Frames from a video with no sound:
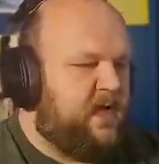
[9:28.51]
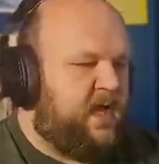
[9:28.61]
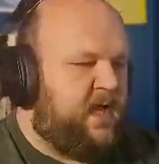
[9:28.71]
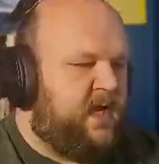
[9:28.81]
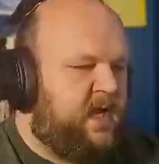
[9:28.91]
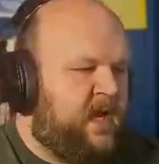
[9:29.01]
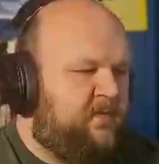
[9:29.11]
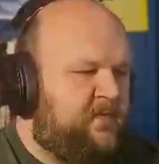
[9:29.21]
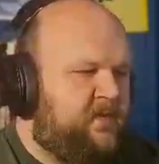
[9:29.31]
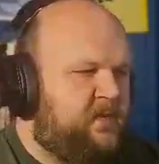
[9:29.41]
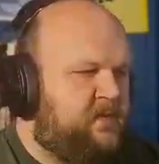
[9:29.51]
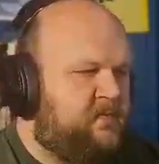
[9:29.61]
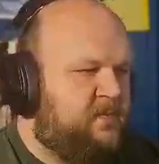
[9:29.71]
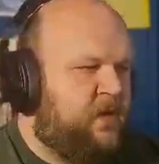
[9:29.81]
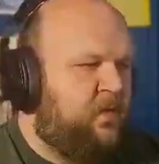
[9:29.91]
And after
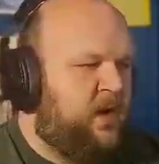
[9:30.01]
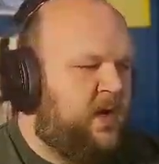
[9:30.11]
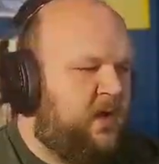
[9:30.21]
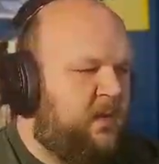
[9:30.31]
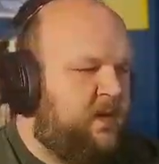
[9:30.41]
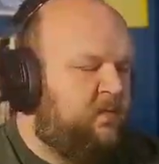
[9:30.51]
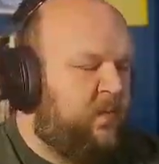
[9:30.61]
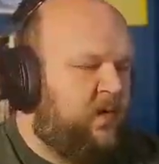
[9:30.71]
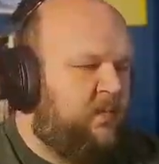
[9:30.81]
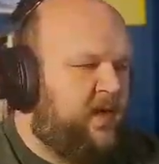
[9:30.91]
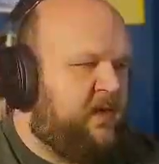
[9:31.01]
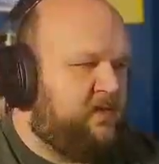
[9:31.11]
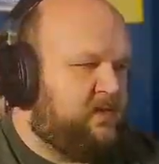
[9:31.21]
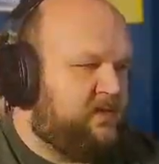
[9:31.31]
a while, I mean, we're about